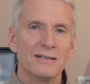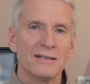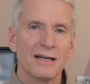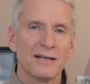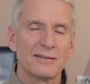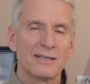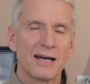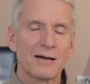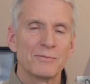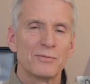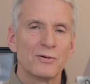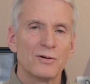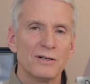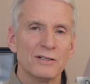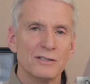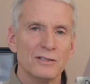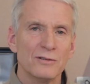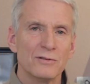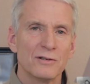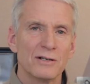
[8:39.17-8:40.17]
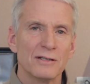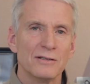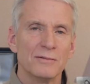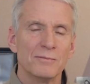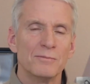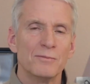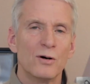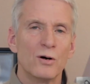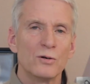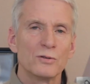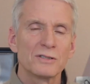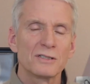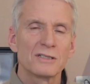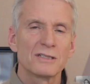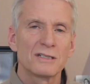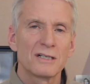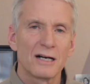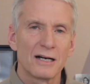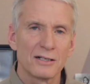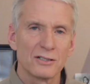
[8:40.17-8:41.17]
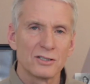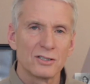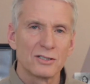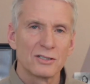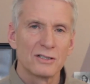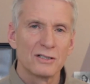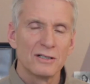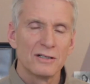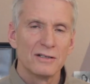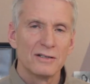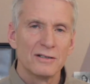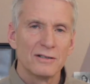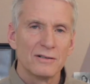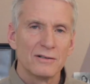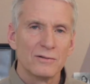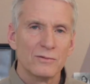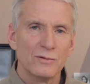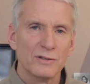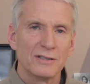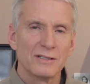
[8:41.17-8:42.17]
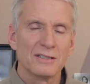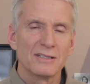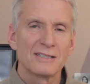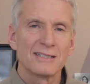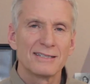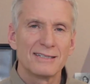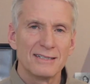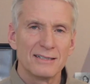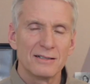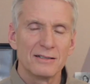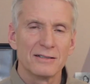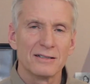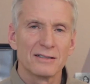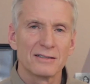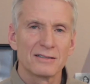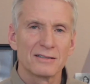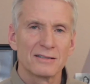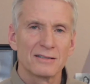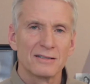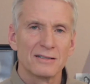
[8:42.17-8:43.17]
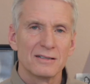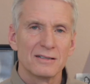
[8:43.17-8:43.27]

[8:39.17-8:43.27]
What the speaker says: At that point, you are in the most touch with the stillness,